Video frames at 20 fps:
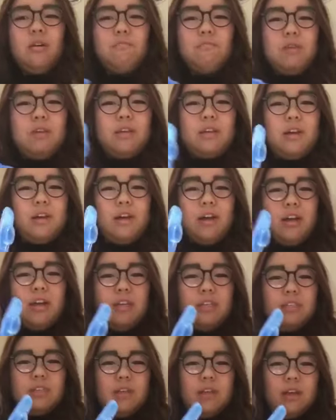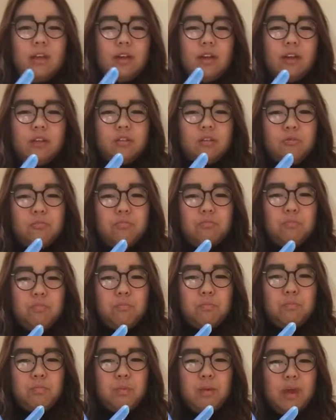because it's a
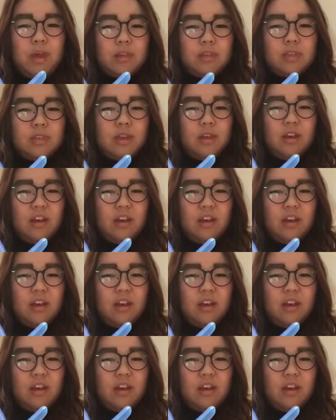bit